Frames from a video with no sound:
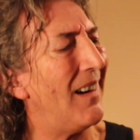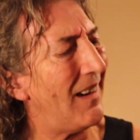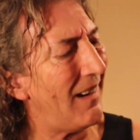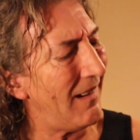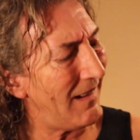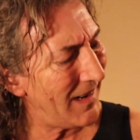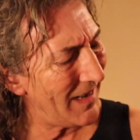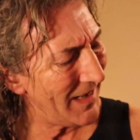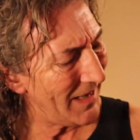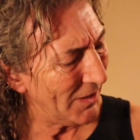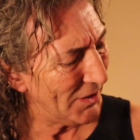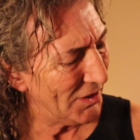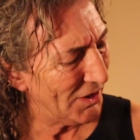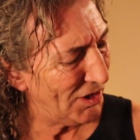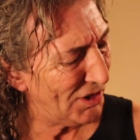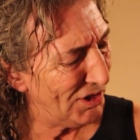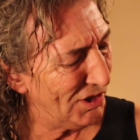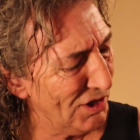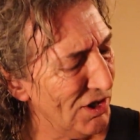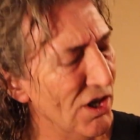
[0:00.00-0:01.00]
I
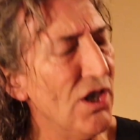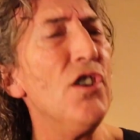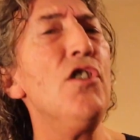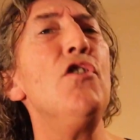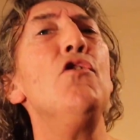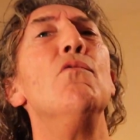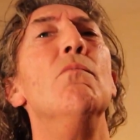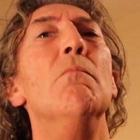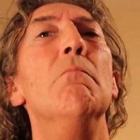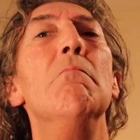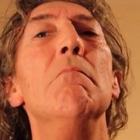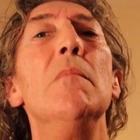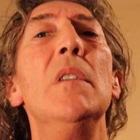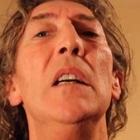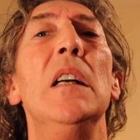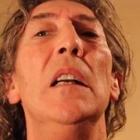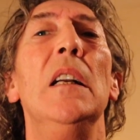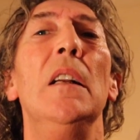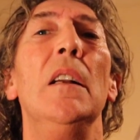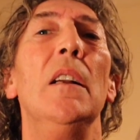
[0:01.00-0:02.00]
assume
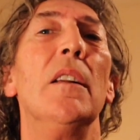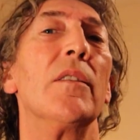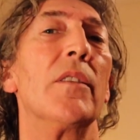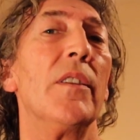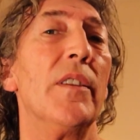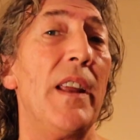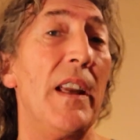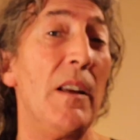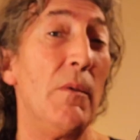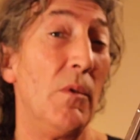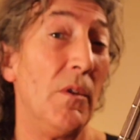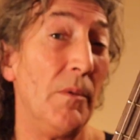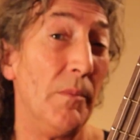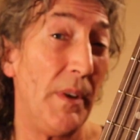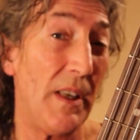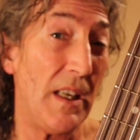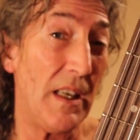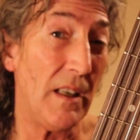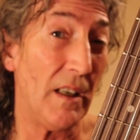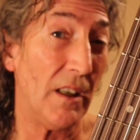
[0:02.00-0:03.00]
that they will
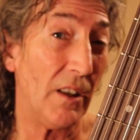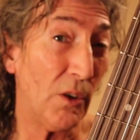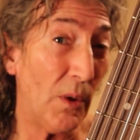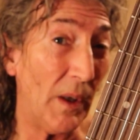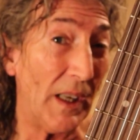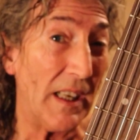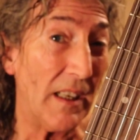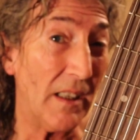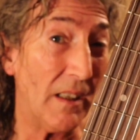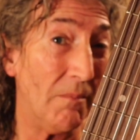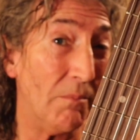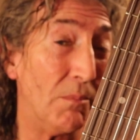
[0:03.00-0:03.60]
be acrylic,